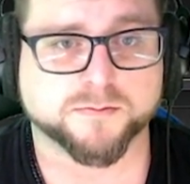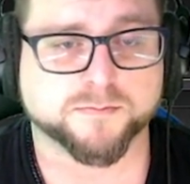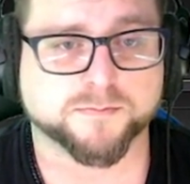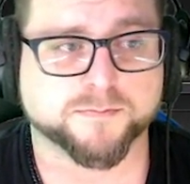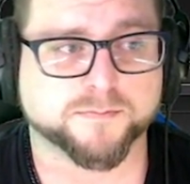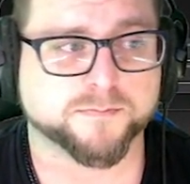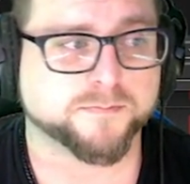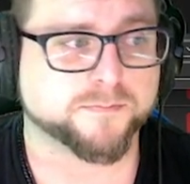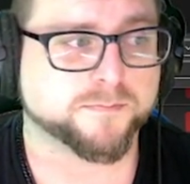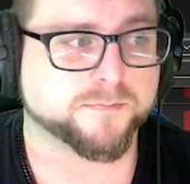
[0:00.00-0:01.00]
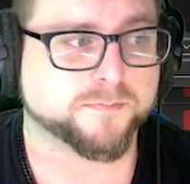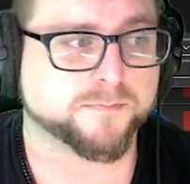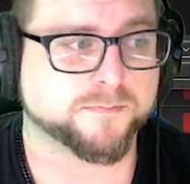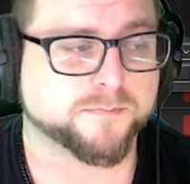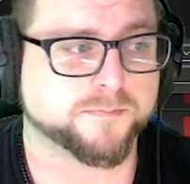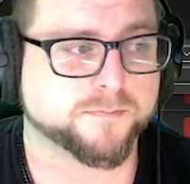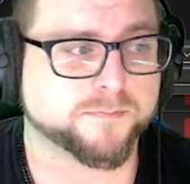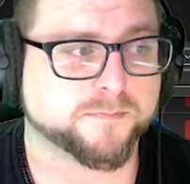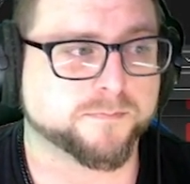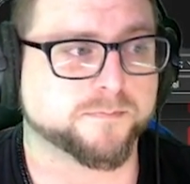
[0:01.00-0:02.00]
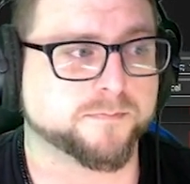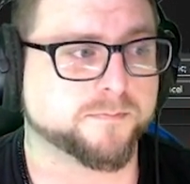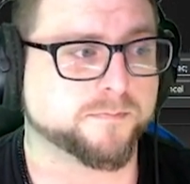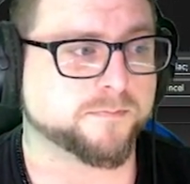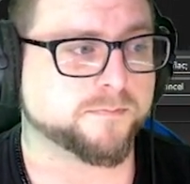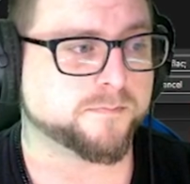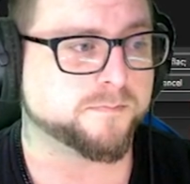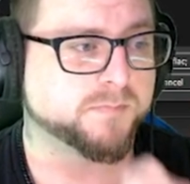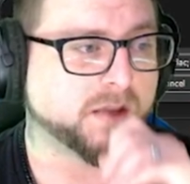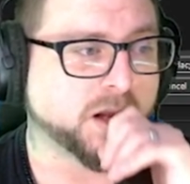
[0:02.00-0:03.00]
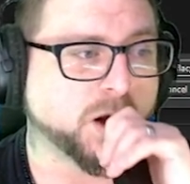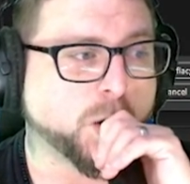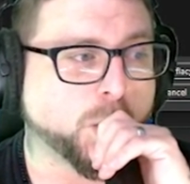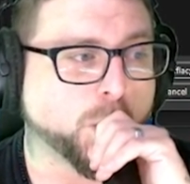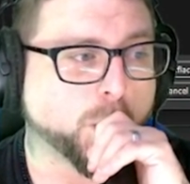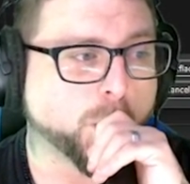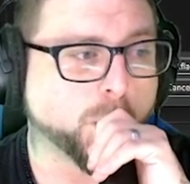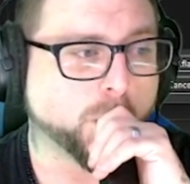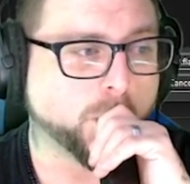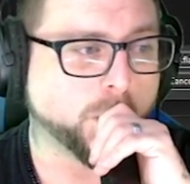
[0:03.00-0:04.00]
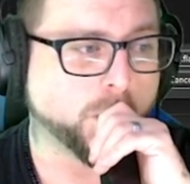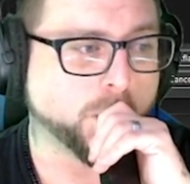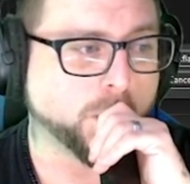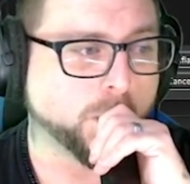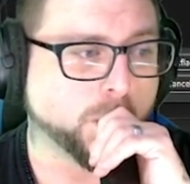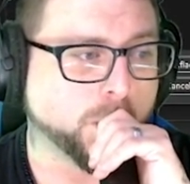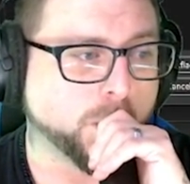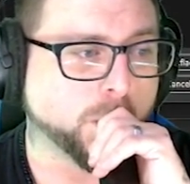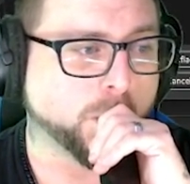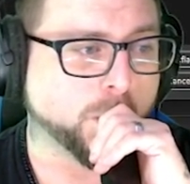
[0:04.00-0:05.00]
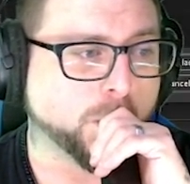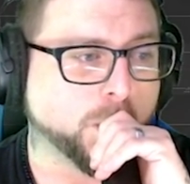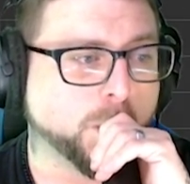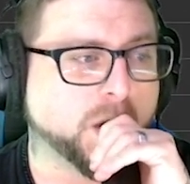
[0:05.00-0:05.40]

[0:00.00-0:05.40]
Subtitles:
(no one is talking)